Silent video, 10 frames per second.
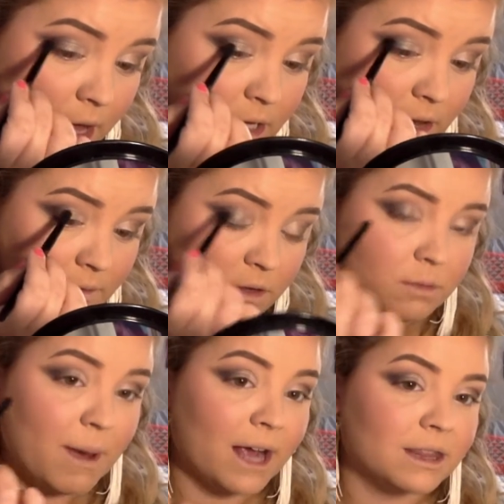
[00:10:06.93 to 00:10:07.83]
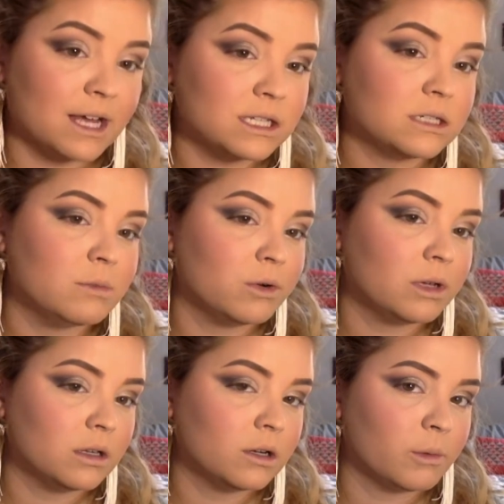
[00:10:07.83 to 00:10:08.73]
give it back that smoky
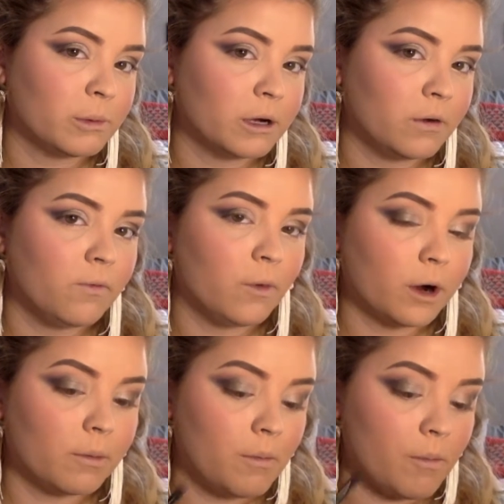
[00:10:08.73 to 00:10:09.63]
look we were going for.